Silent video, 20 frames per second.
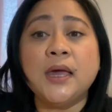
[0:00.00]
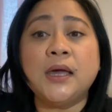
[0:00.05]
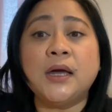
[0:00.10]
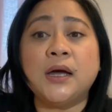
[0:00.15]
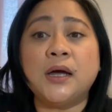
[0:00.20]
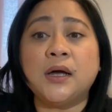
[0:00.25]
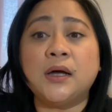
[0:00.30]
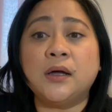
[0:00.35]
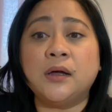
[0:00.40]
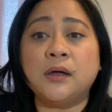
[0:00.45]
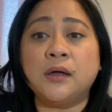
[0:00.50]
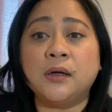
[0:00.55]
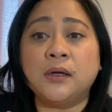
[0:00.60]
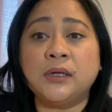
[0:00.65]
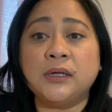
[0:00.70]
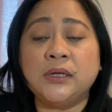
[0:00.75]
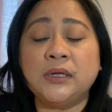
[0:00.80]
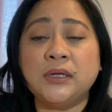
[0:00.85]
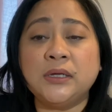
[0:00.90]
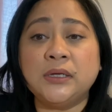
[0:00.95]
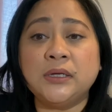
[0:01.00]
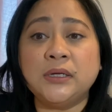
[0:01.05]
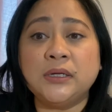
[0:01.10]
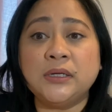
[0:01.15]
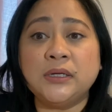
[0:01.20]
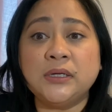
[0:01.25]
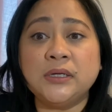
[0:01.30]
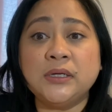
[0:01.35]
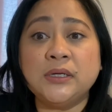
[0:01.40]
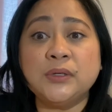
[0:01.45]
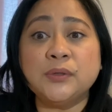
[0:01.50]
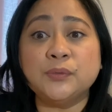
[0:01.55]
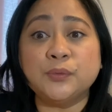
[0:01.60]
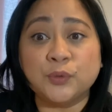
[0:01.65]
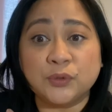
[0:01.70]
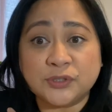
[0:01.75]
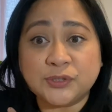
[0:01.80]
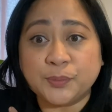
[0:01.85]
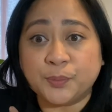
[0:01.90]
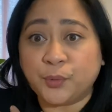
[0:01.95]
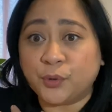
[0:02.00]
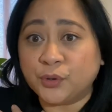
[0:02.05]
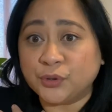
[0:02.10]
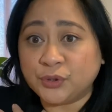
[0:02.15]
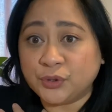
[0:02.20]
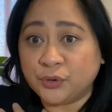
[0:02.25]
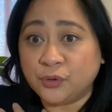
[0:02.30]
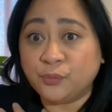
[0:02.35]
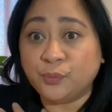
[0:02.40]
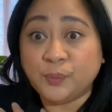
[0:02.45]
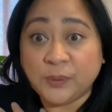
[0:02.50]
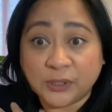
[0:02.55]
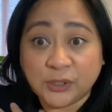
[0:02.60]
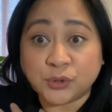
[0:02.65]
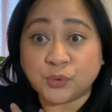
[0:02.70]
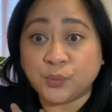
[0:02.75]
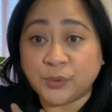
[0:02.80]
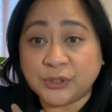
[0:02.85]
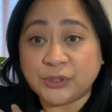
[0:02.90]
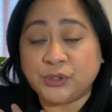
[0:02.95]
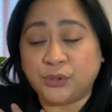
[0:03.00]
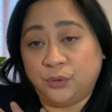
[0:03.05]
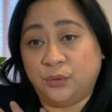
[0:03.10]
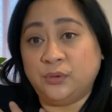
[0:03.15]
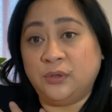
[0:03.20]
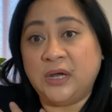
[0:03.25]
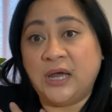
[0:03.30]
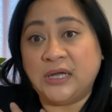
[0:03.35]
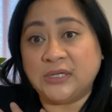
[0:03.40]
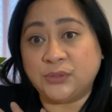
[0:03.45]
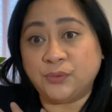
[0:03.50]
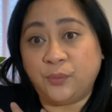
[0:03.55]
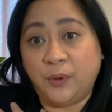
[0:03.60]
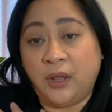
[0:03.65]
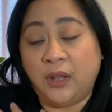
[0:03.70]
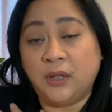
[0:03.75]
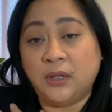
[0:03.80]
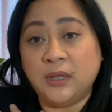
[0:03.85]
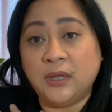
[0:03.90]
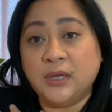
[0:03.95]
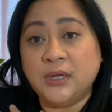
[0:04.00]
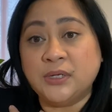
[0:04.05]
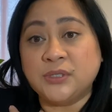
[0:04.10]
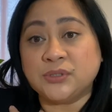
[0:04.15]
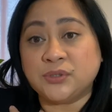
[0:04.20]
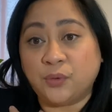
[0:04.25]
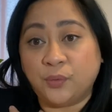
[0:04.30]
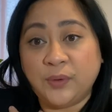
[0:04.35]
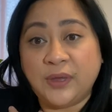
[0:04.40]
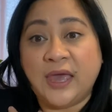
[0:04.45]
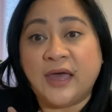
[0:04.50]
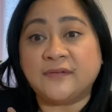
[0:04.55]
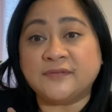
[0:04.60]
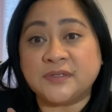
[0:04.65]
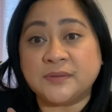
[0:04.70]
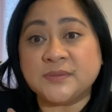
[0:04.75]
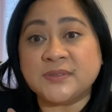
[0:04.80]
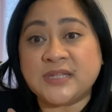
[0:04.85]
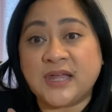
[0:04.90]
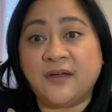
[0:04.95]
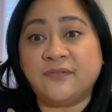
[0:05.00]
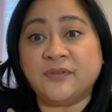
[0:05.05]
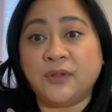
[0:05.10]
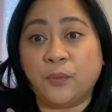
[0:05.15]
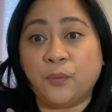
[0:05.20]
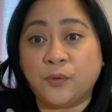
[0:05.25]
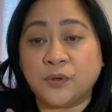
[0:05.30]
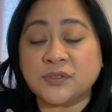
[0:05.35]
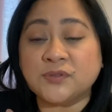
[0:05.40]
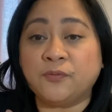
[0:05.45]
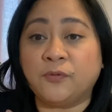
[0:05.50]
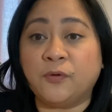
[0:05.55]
will support you, because we do as well. So we have some staff that works